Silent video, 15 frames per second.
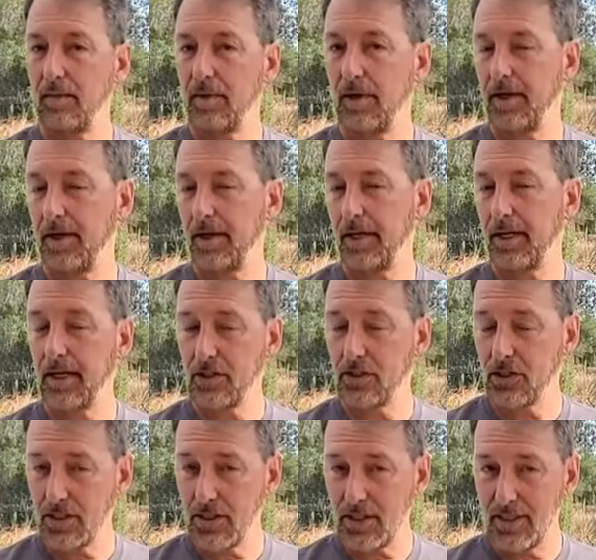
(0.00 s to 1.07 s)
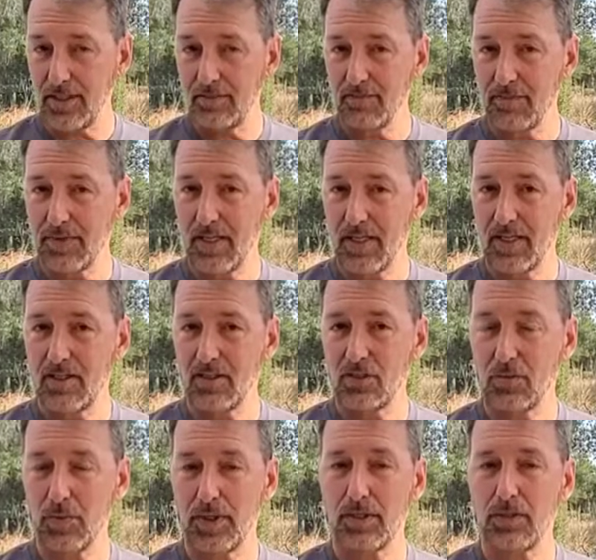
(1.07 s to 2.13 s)
uh, NHC in
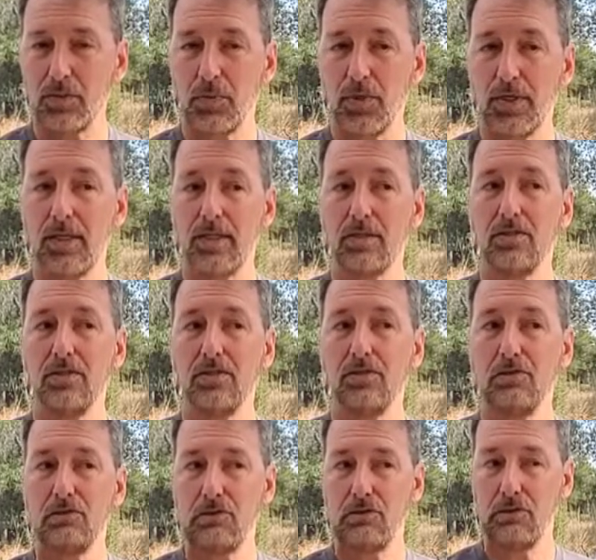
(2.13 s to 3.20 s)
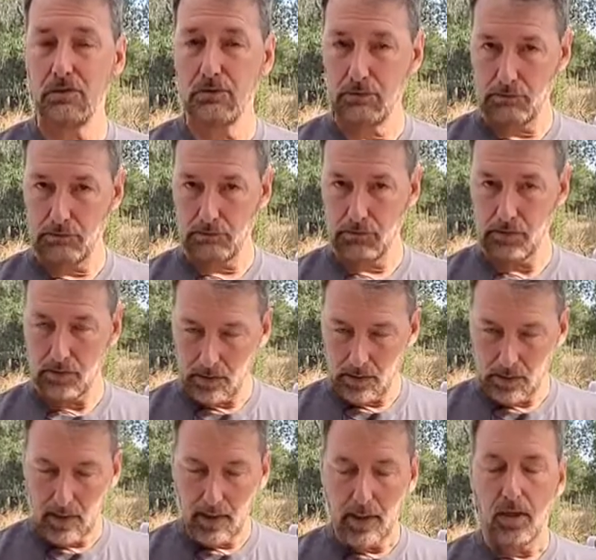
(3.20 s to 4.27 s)
2022,
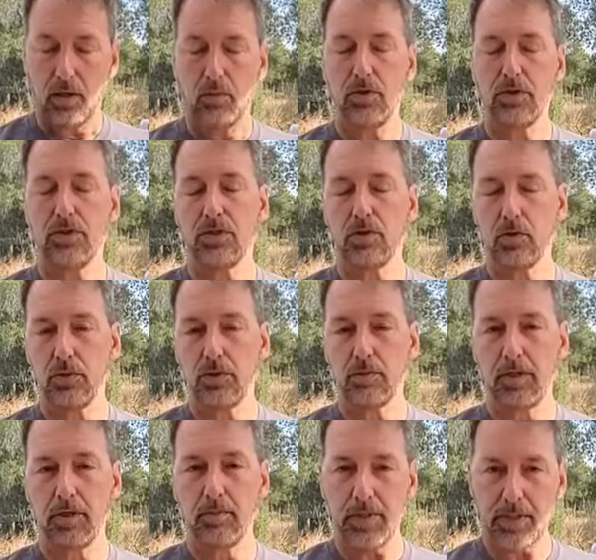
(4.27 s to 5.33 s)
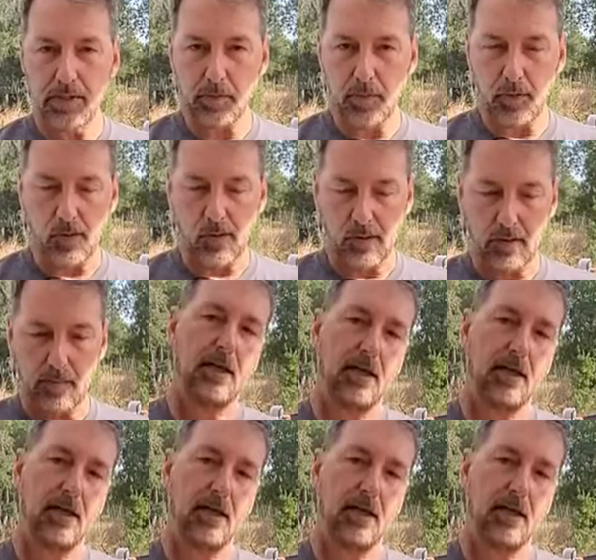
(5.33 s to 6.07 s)
which is going to be in Pittsburgh.